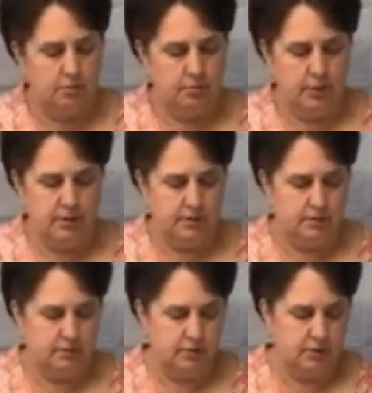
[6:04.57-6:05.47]
But
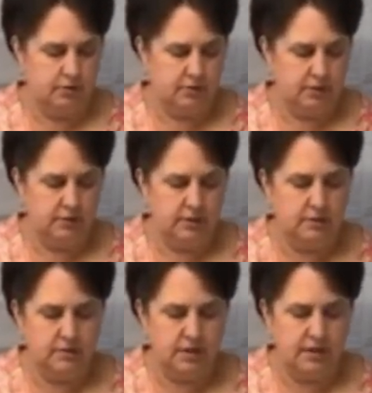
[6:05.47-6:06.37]
using these
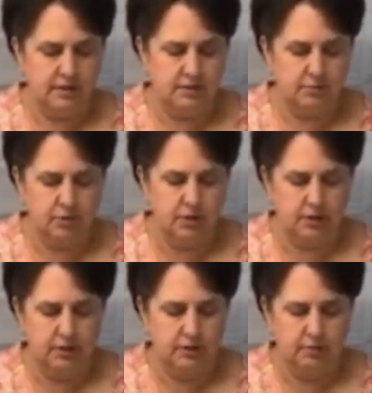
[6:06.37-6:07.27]
dice, we're not
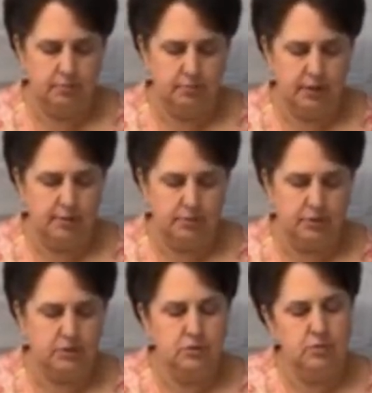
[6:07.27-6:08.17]
going to be able to
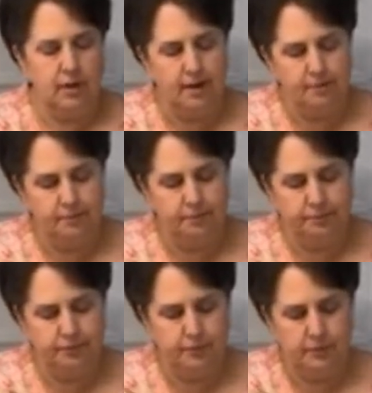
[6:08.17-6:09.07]
do that.
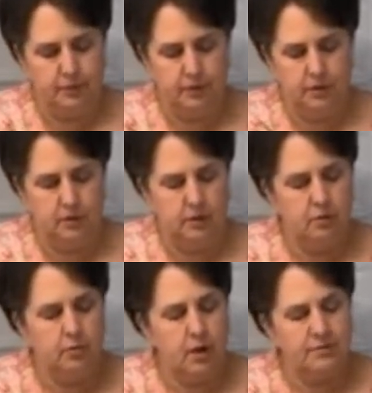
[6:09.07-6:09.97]

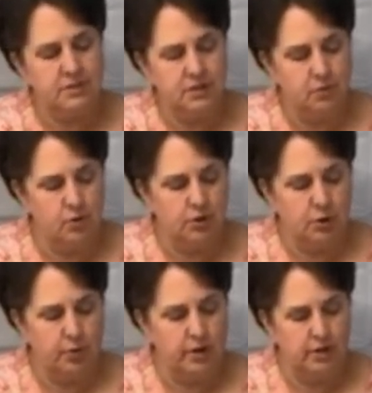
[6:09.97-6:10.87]
We obviously don't want
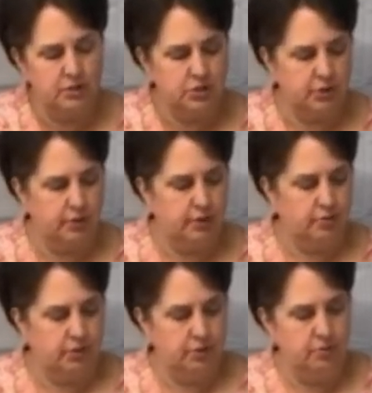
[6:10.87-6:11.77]
green showing
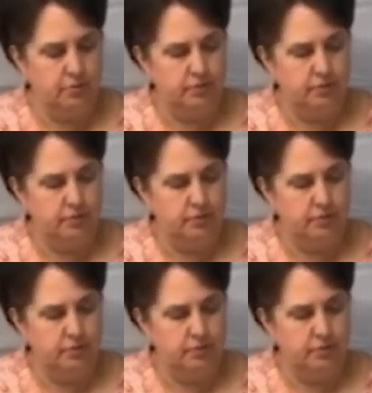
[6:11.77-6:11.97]
through.